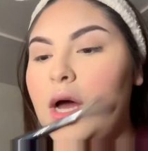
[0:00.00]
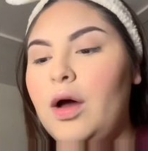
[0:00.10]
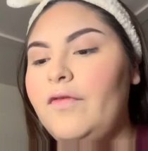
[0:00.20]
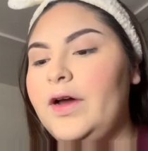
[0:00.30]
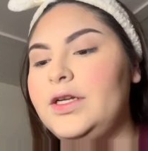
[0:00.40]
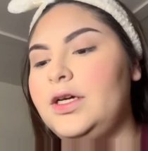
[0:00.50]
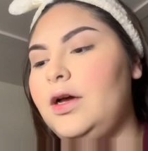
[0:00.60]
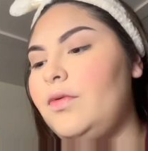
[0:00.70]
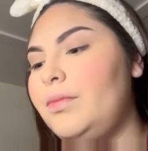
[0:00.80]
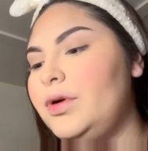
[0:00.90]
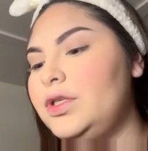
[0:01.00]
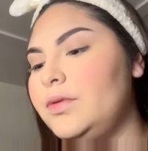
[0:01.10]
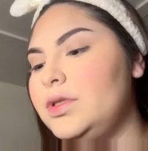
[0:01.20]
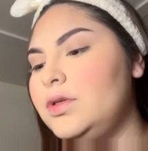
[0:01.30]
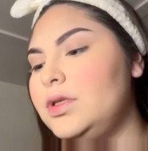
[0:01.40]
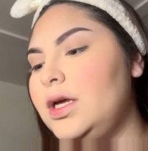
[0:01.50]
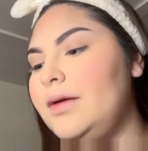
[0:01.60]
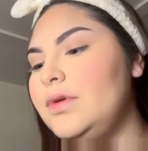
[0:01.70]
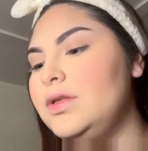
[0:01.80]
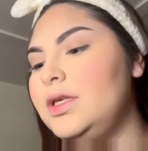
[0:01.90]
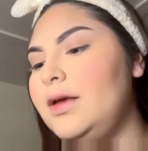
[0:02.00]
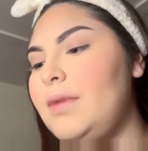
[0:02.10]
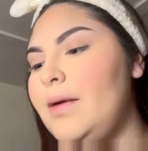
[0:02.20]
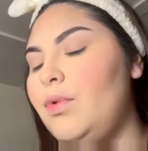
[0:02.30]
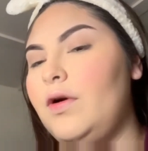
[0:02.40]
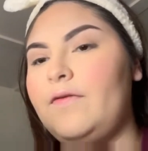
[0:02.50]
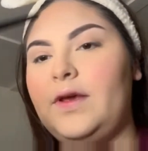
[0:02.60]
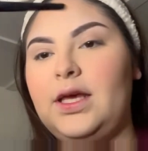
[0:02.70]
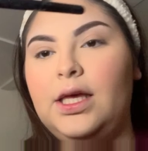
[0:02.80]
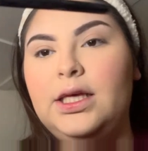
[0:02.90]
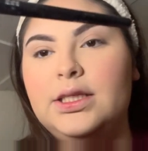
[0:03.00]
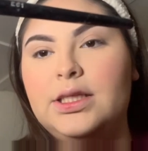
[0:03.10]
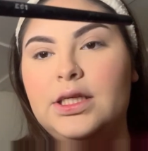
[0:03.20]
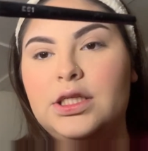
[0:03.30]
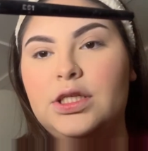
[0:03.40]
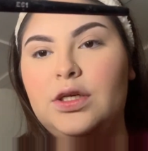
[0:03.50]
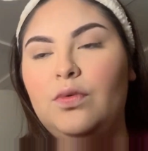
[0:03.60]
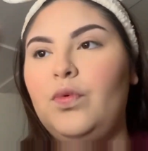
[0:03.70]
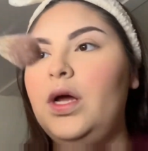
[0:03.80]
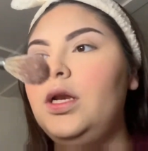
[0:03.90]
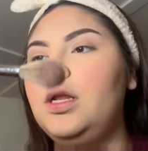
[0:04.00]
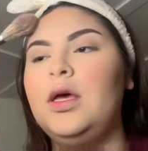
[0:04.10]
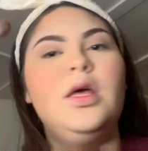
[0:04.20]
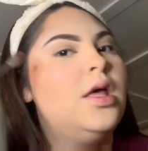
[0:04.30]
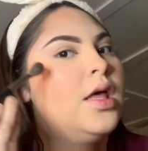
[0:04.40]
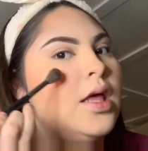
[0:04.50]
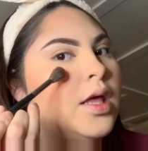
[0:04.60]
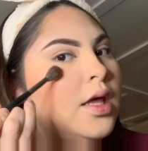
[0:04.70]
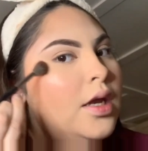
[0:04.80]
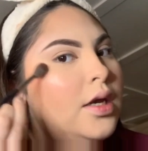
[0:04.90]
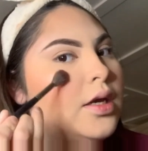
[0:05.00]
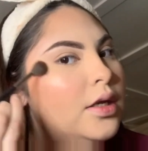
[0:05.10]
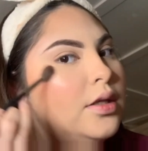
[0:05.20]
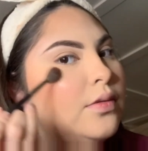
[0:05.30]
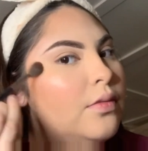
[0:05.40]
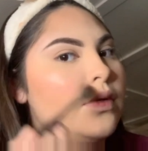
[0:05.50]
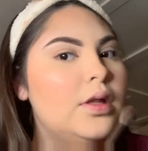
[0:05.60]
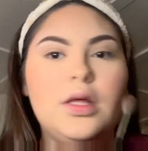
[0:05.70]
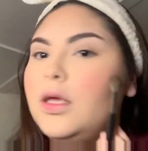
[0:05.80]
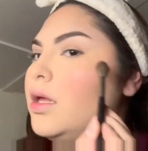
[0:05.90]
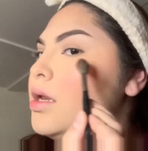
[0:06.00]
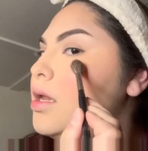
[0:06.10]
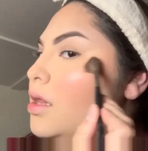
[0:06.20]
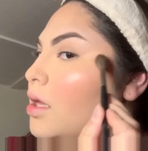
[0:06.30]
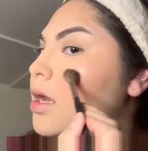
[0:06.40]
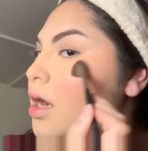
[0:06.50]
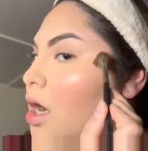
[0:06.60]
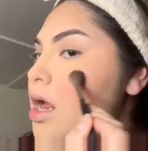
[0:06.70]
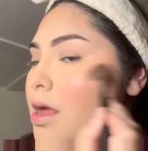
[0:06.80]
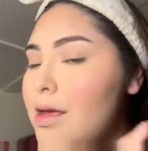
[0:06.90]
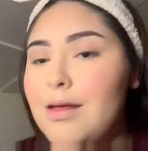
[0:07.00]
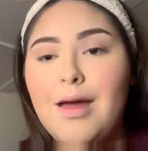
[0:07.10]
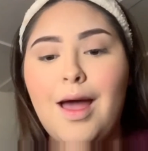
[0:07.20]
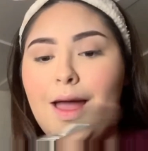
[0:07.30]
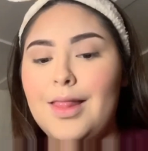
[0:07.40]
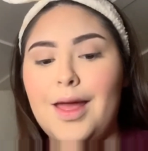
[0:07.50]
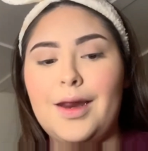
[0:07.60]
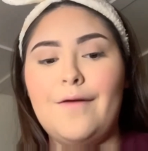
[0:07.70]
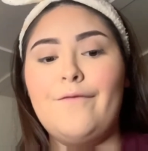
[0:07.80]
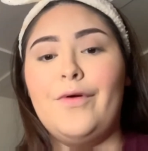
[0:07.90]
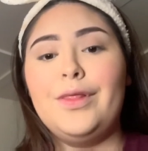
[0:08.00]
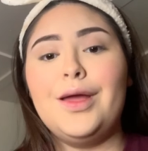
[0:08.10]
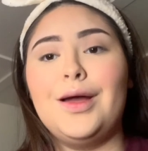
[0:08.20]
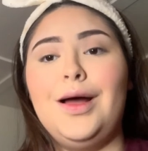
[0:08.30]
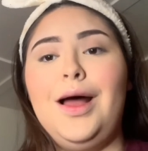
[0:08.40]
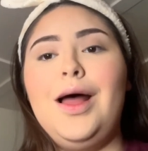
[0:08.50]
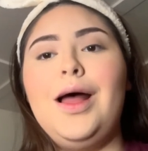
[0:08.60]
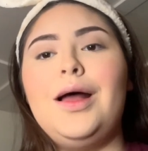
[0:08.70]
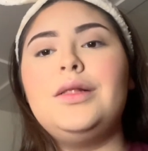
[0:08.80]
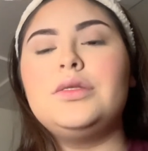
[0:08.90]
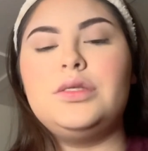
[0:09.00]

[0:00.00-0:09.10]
Oh, I forgot to tell you what brush I was using. I'm using my Morphe E61. And just really getting in there. Highlighting for the gods.